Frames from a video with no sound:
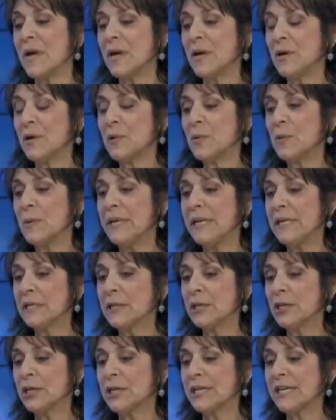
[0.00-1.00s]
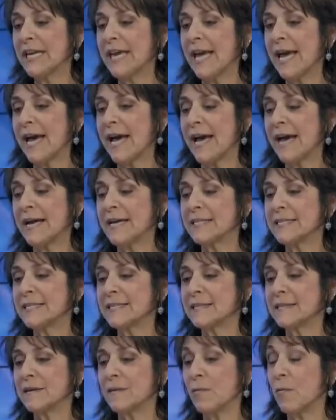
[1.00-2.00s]
we look
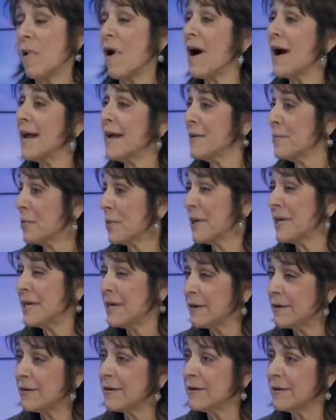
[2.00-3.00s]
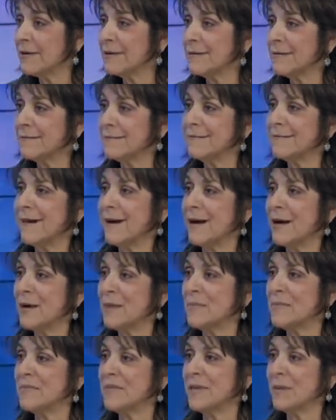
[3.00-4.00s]
at why we're here,
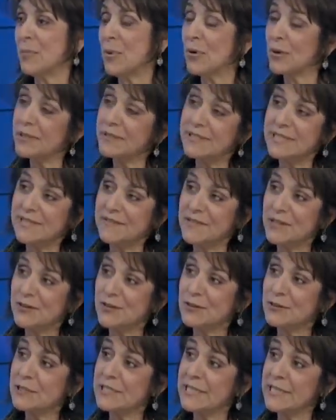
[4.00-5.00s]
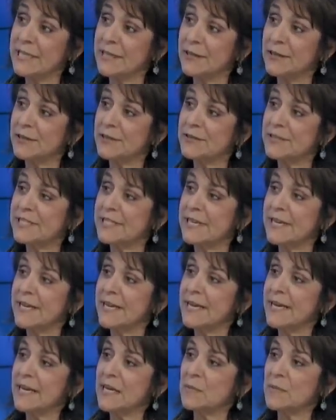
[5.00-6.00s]
um, the importance of the early years,
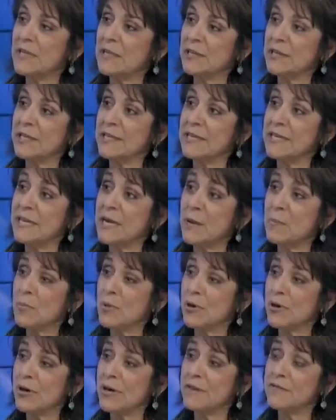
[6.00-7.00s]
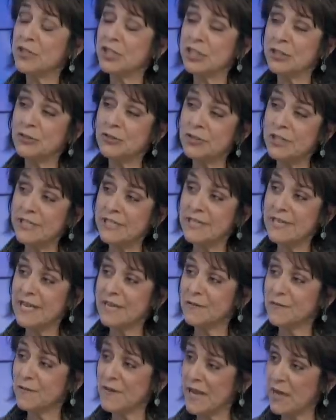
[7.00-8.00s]
and we look at the number of children
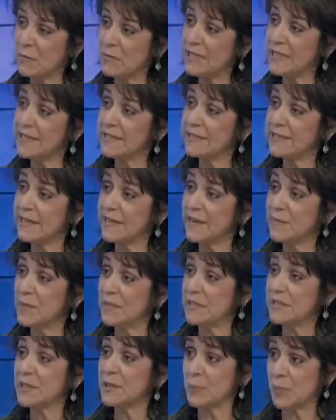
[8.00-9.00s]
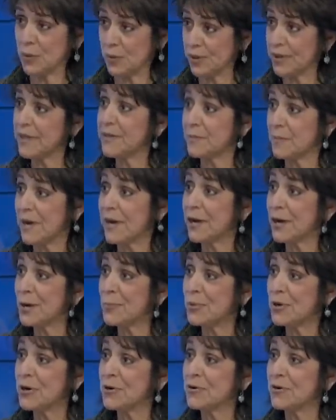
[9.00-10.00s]
and families that have been supported by our
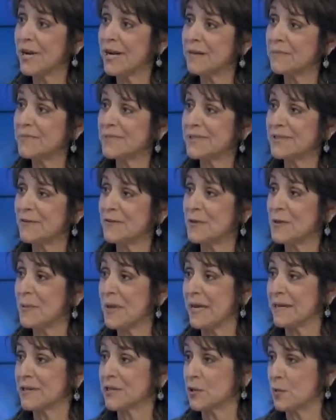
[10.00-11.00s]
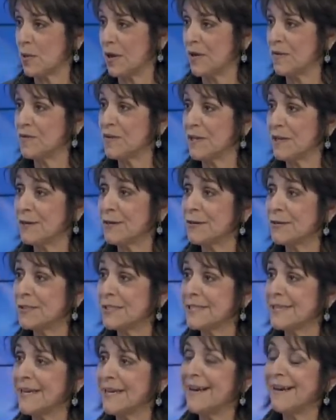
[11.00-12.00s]
programs over the past 12
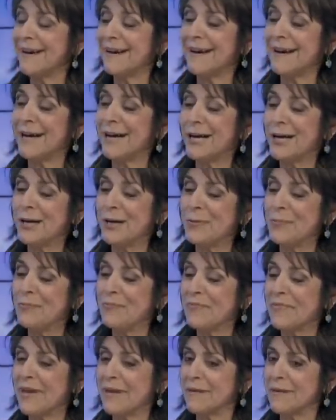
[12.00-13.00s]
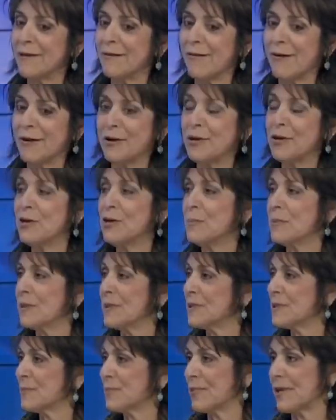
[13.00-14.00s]
years. Um, and there are
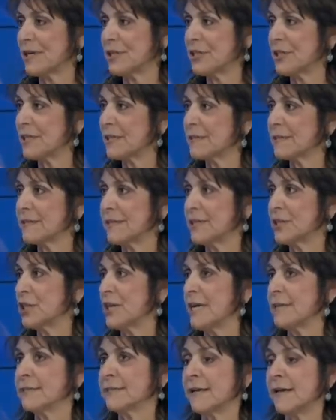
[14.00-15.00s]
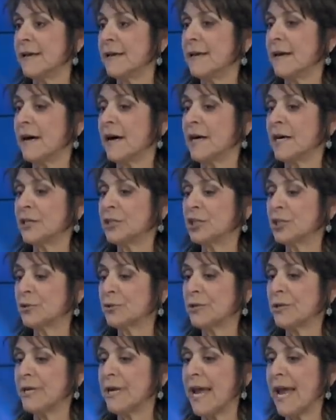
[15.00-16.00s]
numerous projects such as uh,
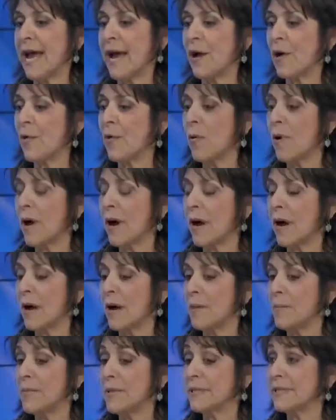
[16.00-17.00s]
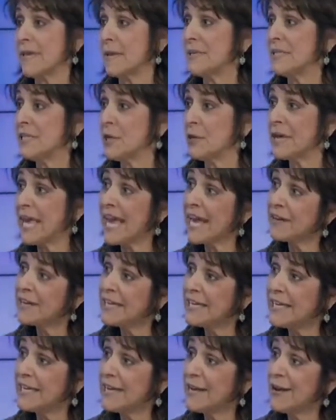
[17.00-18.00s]
Children Now um, in San Mateo
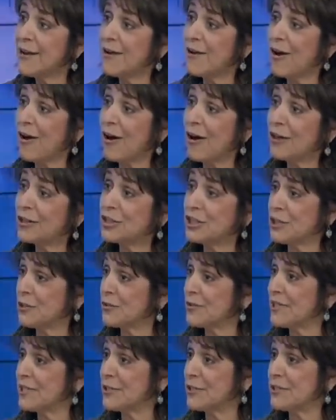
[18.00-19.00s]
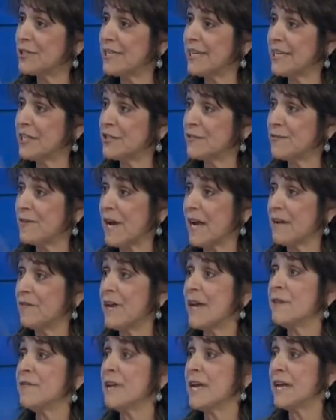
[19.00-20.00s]
County all children under the age of five
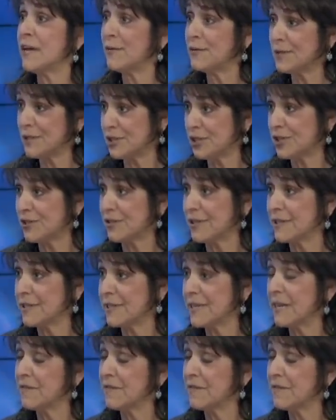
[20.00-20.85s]
have health insurance. They have